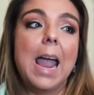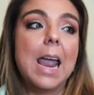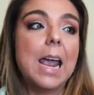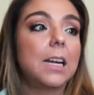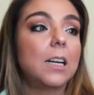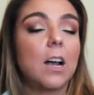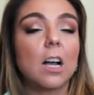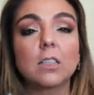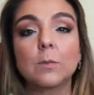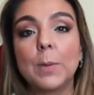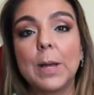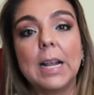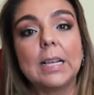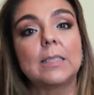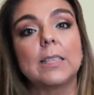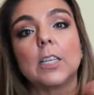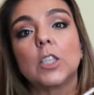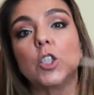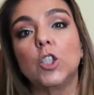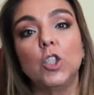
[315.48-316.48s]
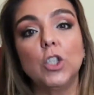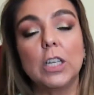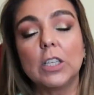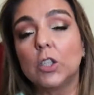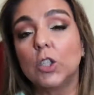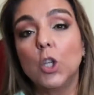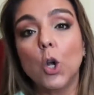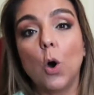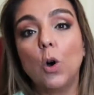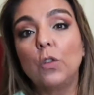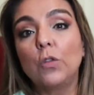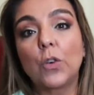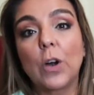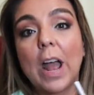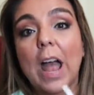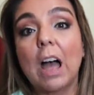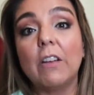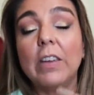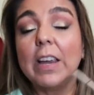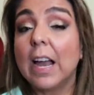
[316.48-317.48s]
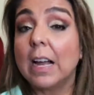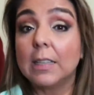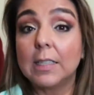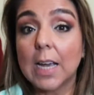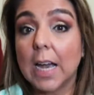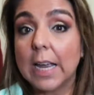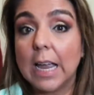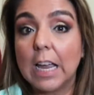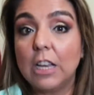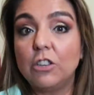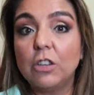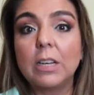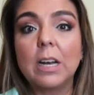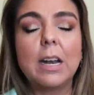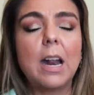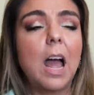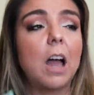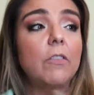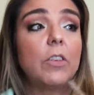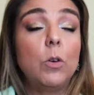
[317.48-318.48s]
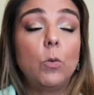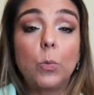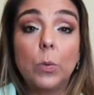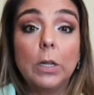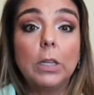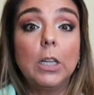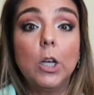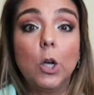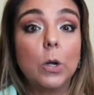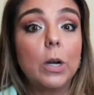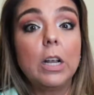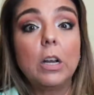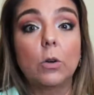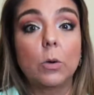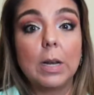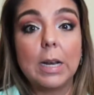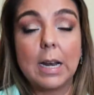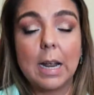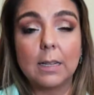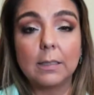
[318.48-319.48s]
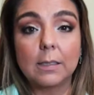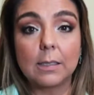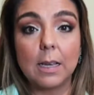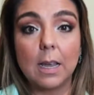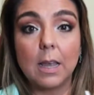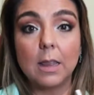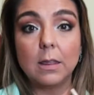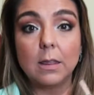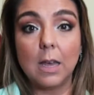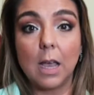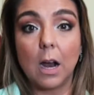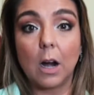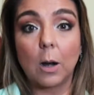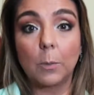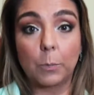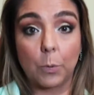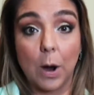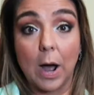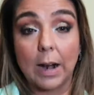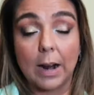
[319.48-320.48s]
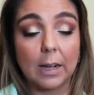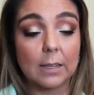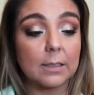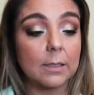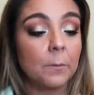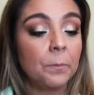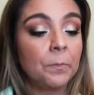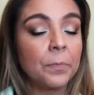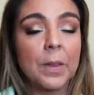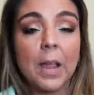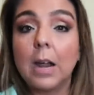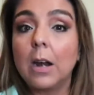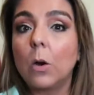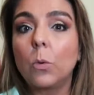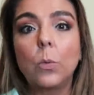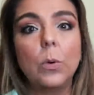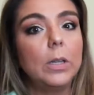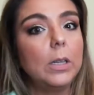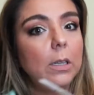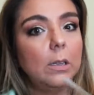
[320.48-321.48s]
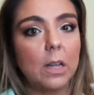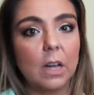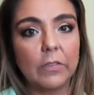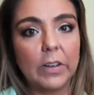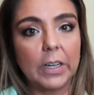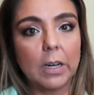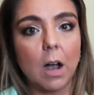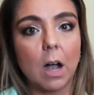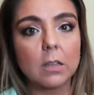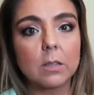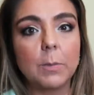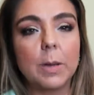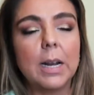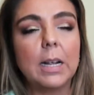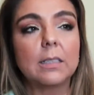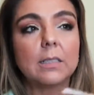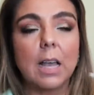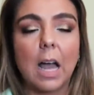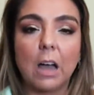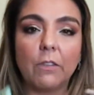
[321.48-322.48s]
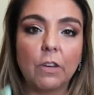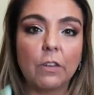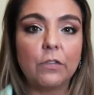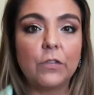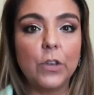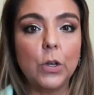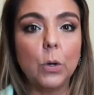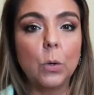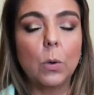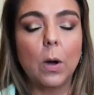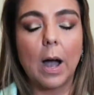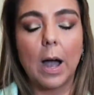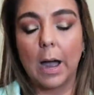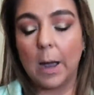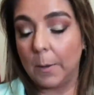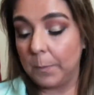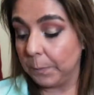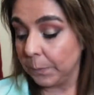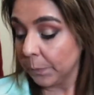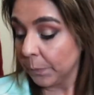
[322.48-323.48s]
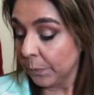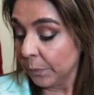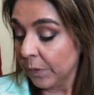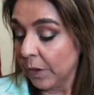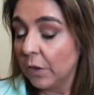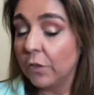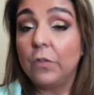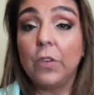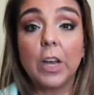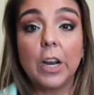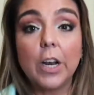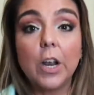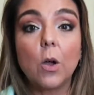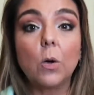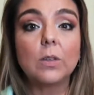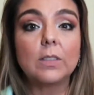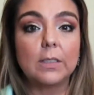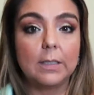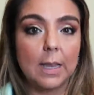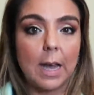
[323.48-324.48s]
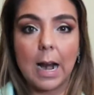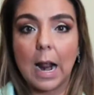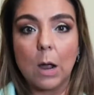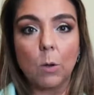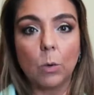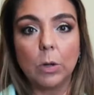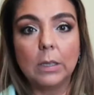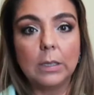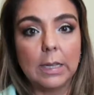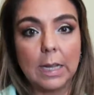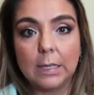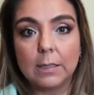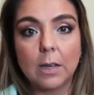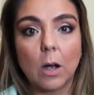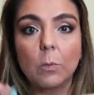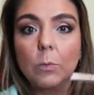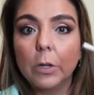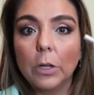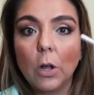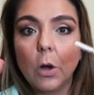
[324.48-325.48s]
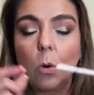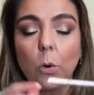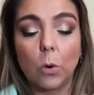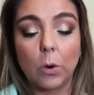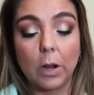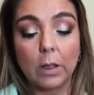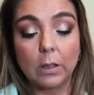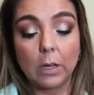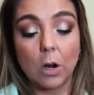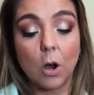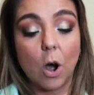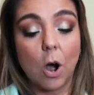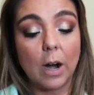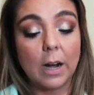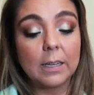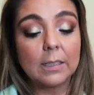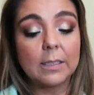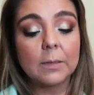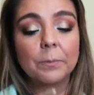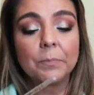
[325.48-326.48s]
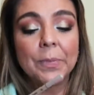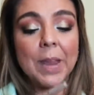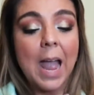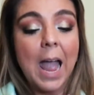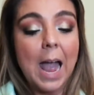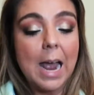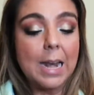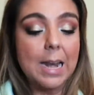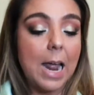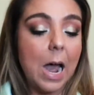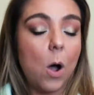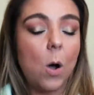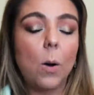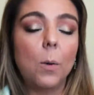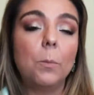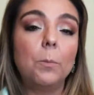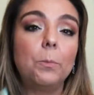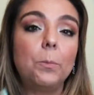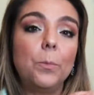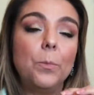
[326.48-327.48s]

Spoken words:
It Cosmetics is known for having anti-aging and having really good ingredients in their products. And I really love It Cosmetics. I have a few videos that I will link down below or in the cards. Now,